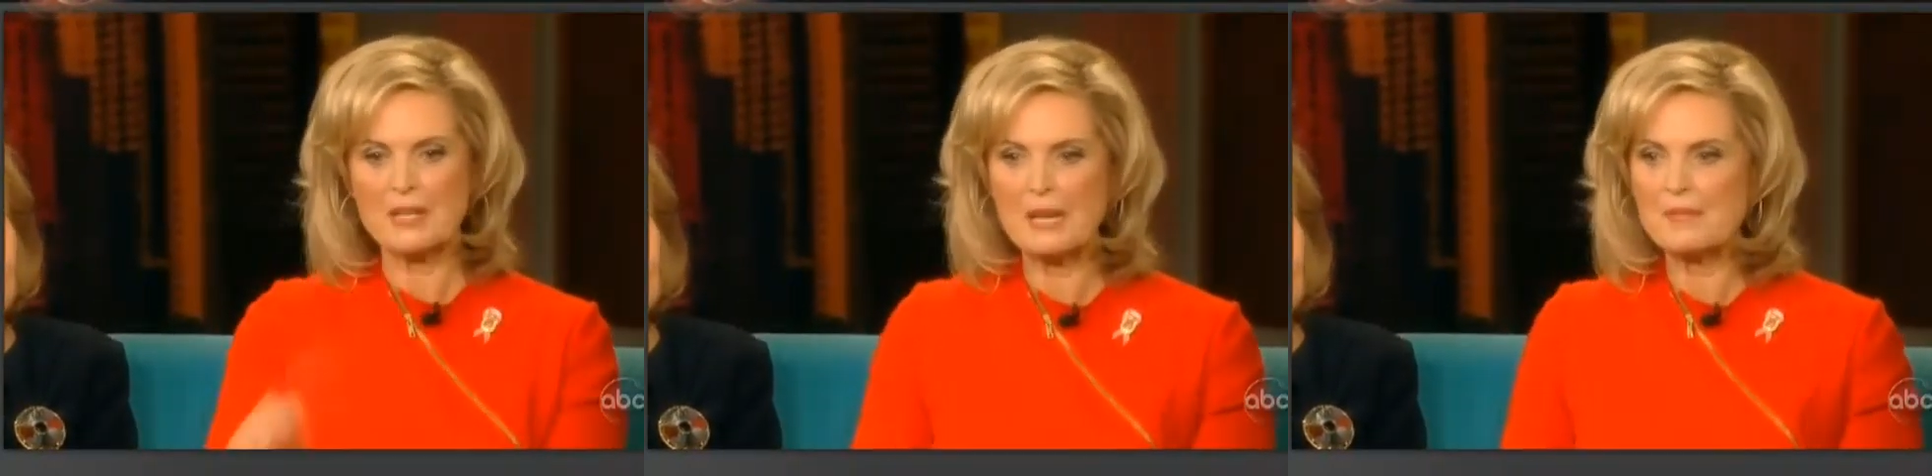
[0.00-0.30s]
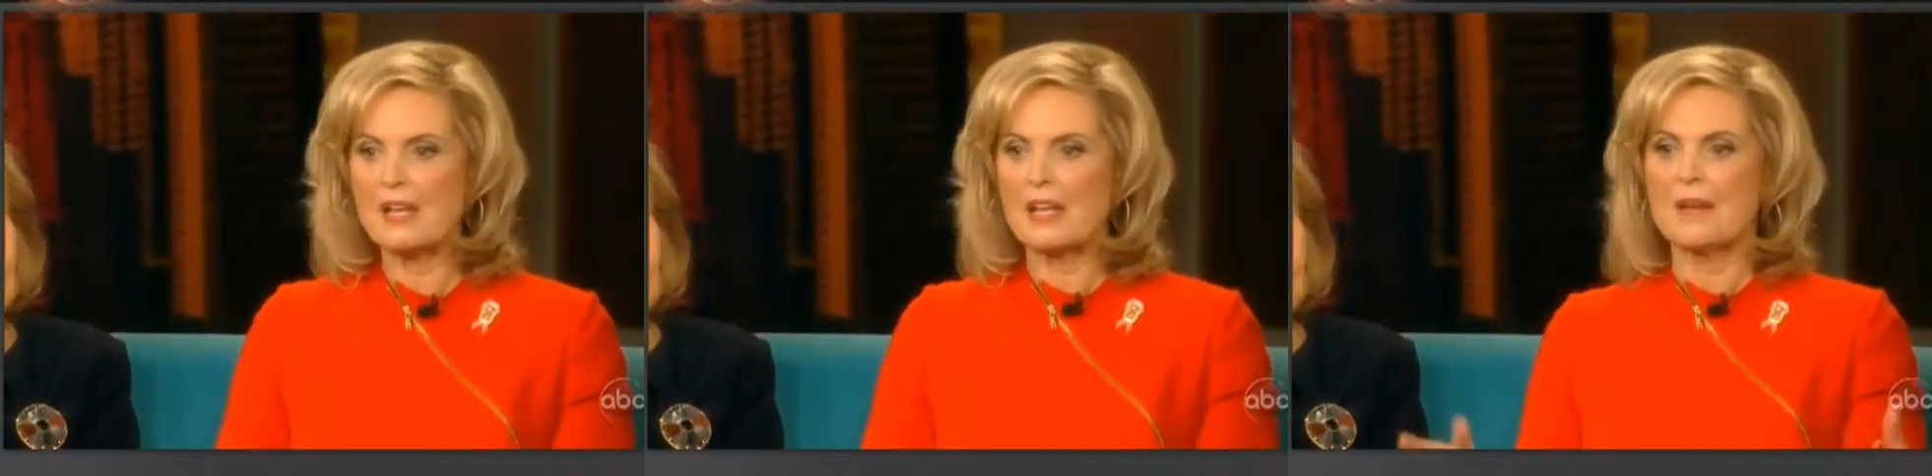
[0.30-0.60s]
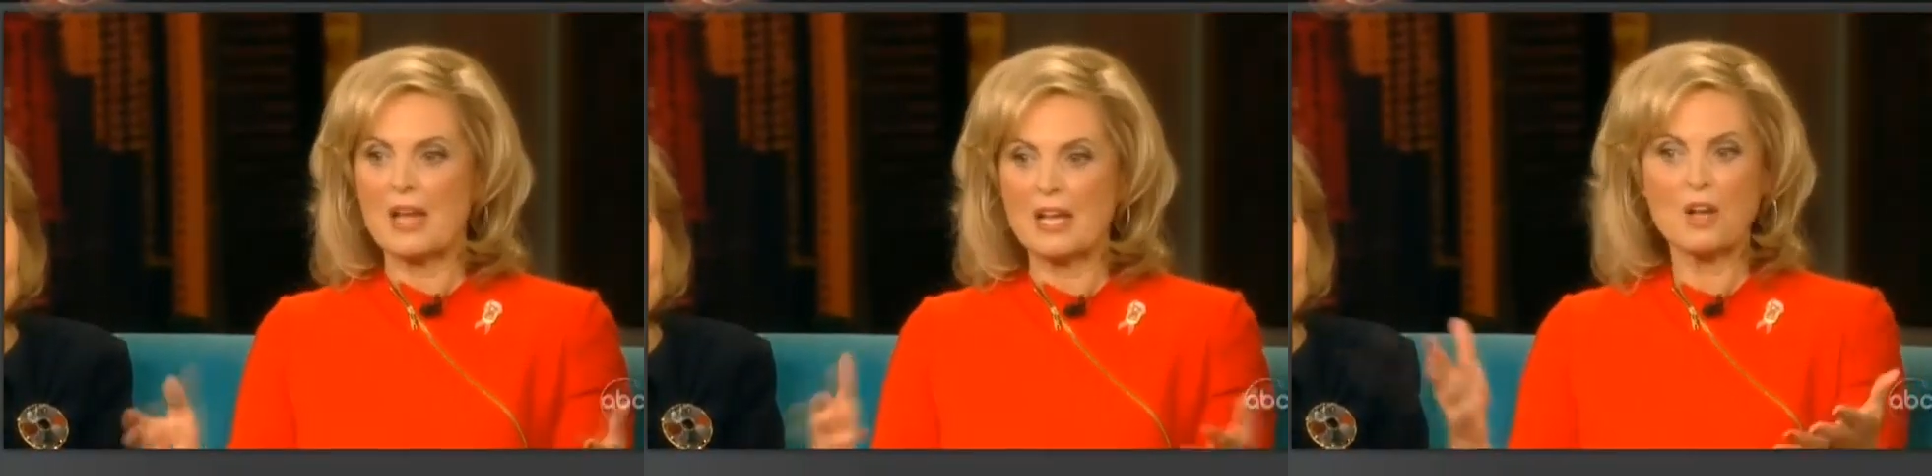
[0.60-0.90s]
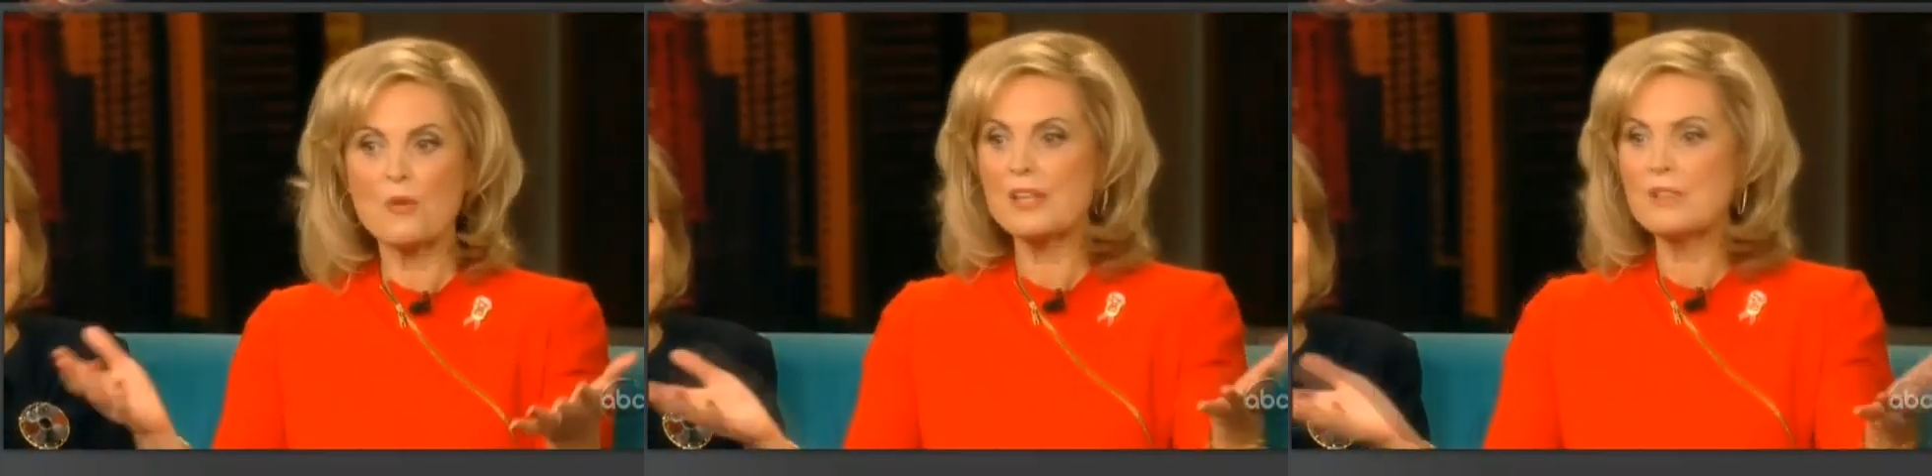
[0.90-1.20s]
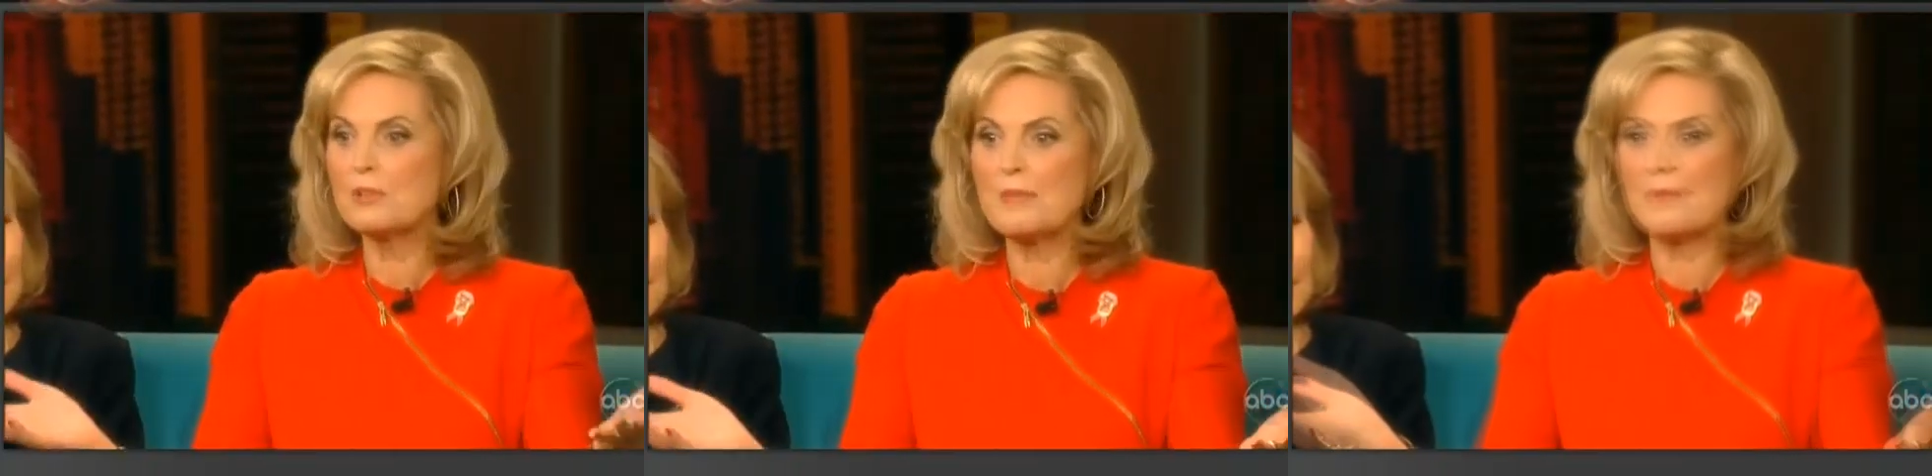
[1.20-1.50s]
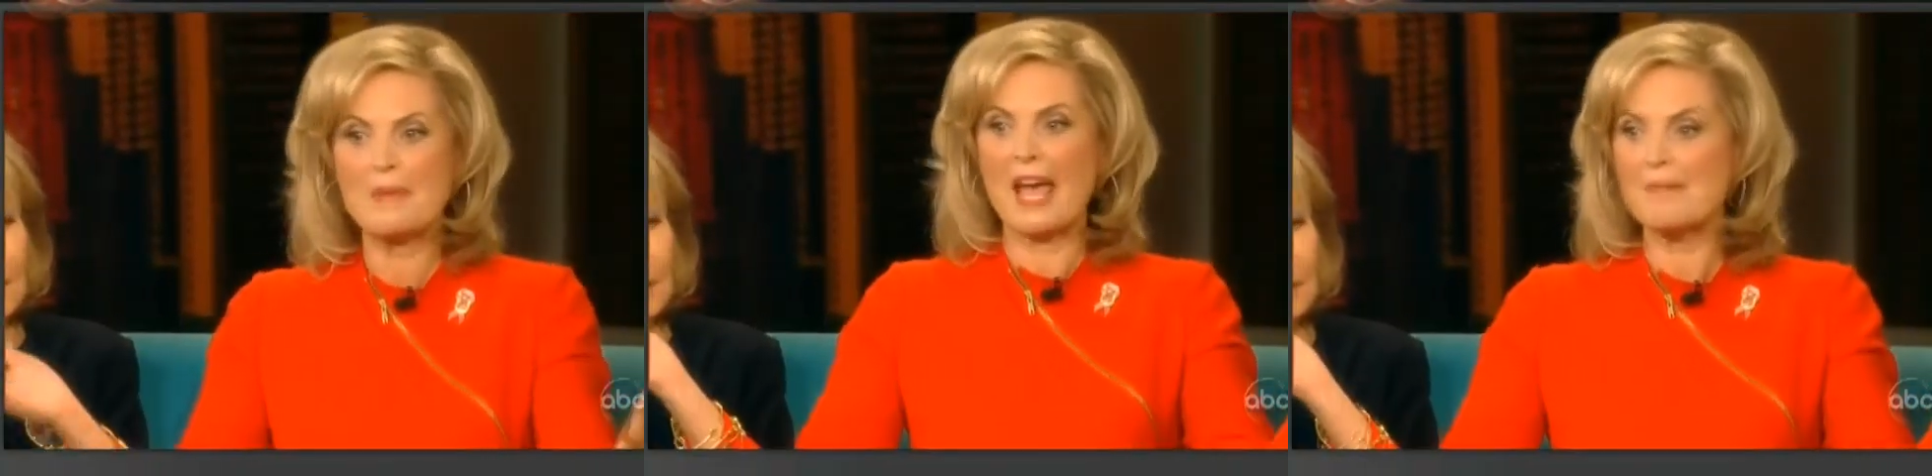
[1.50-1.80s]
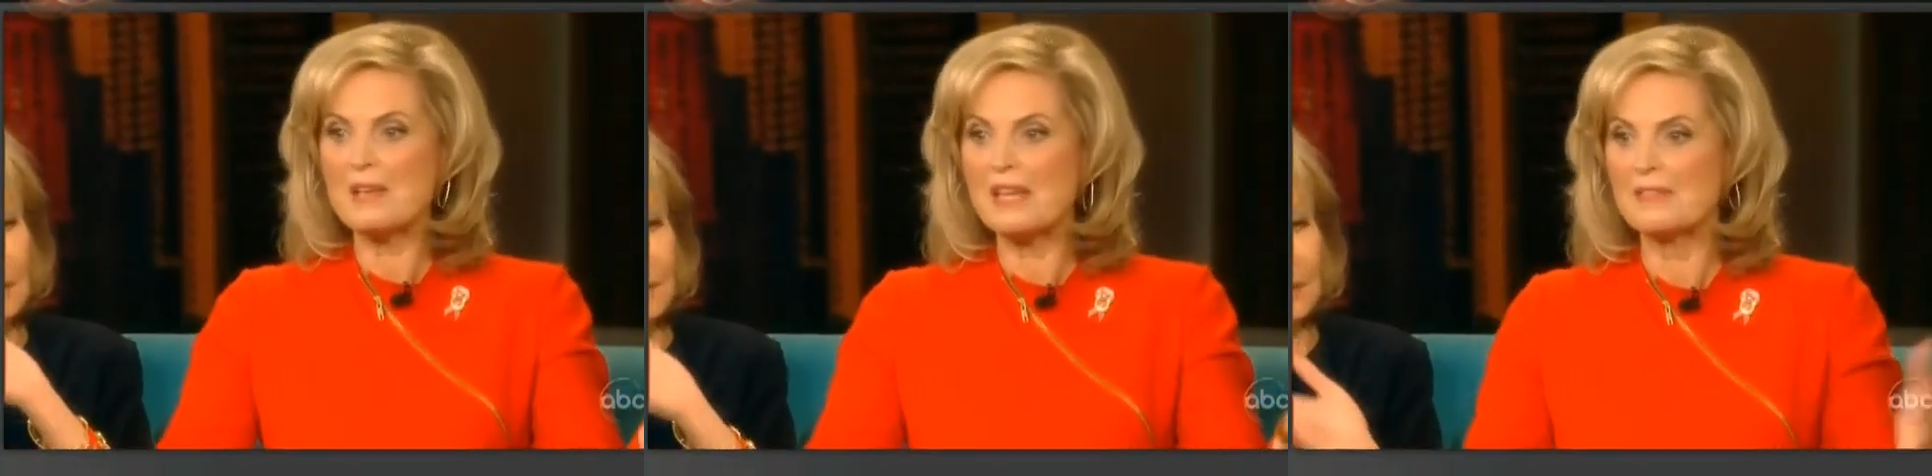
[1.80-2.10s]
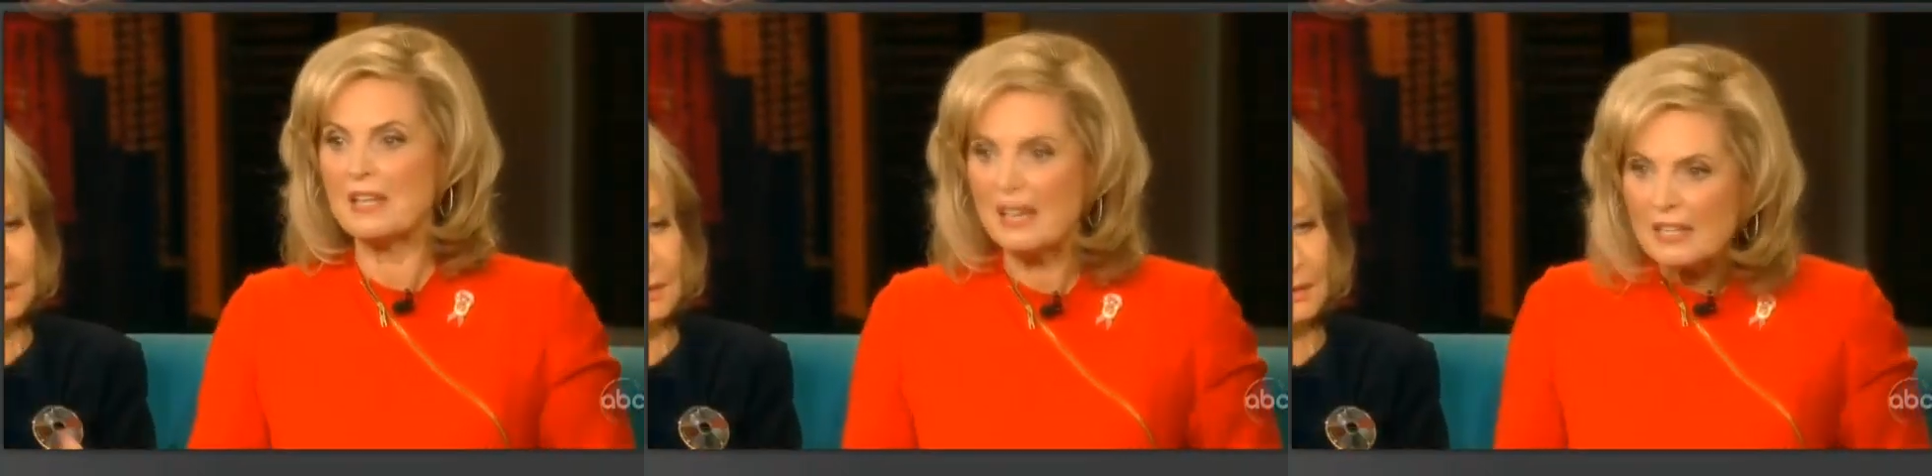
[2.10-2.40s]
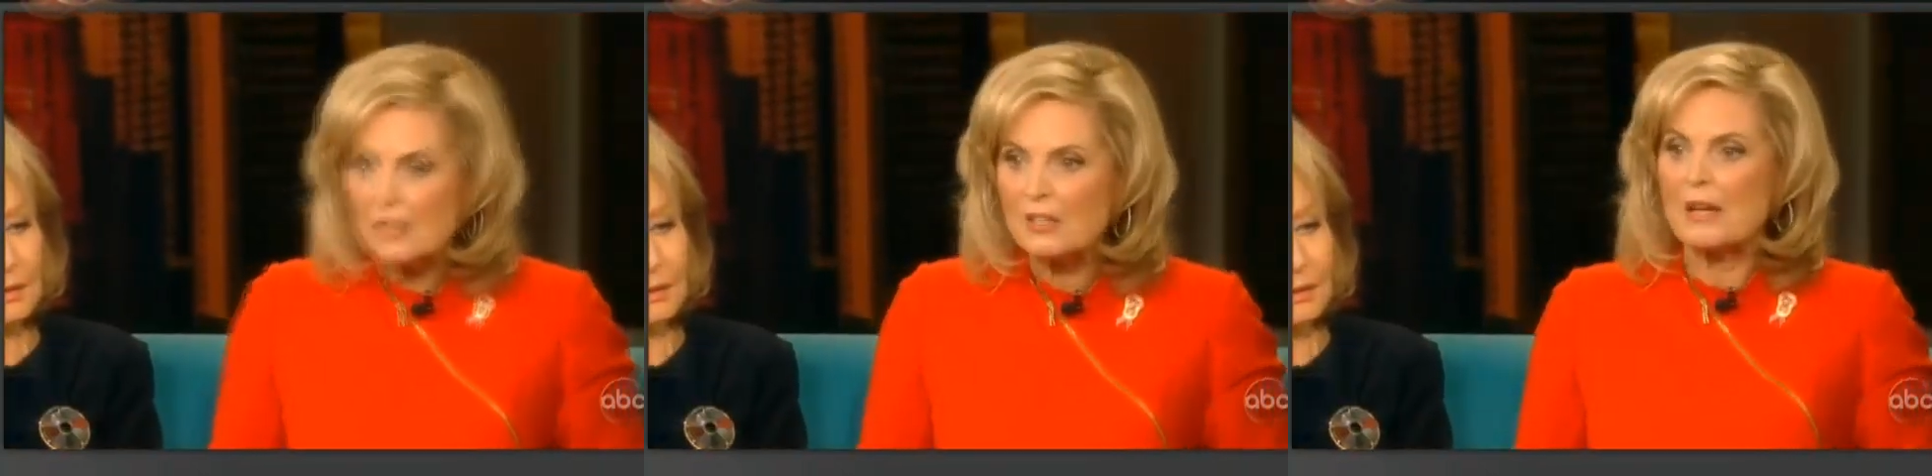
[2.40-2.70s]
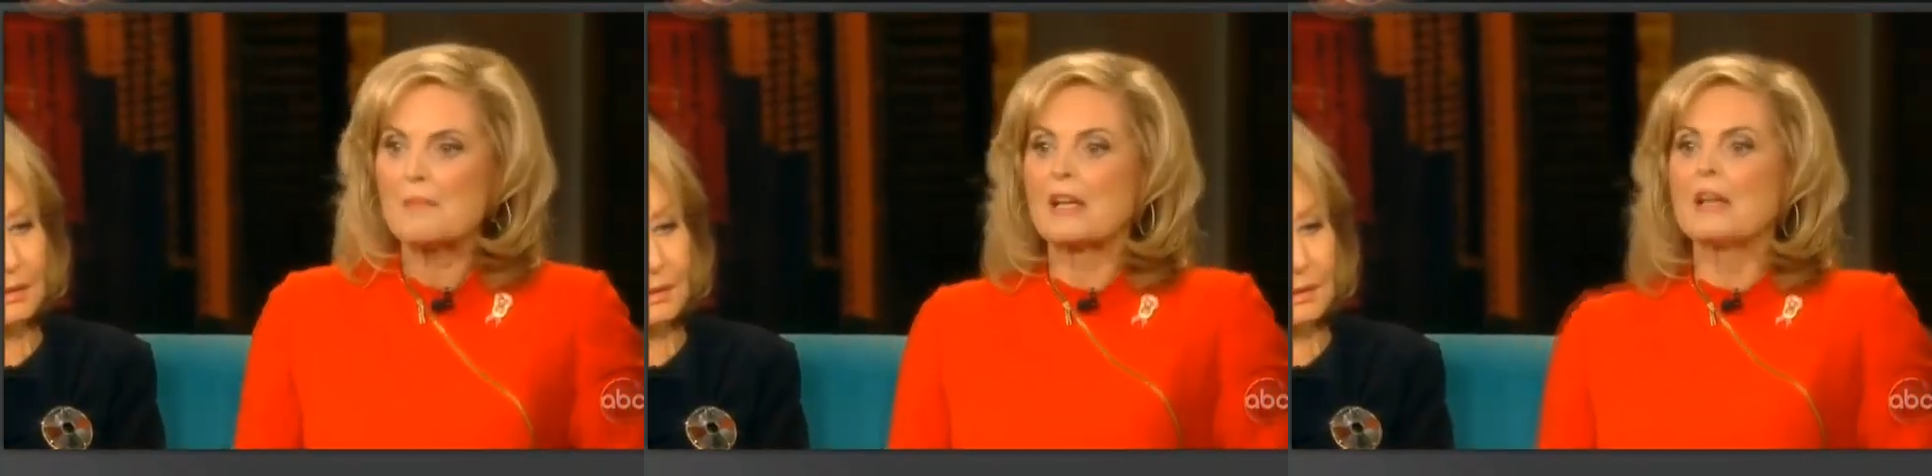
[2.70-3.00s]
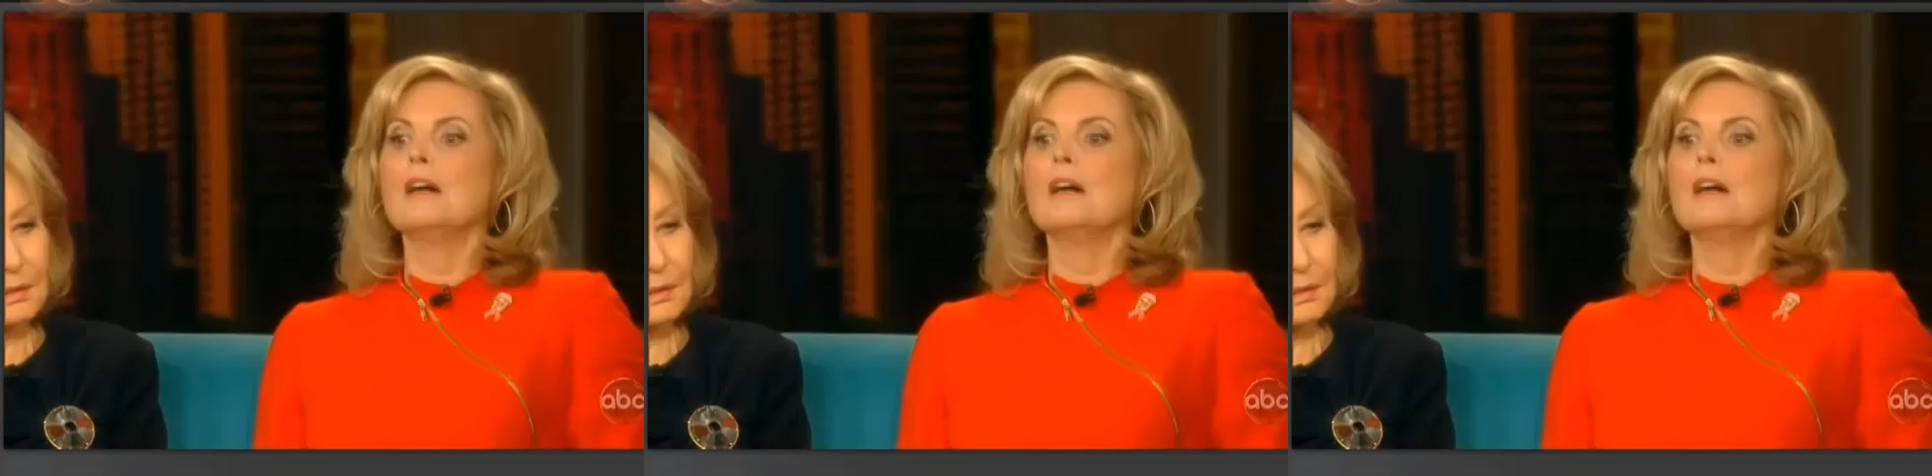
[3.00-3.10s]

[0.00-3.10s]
And I go in the room, I'm happy, and then, you know, I'm like,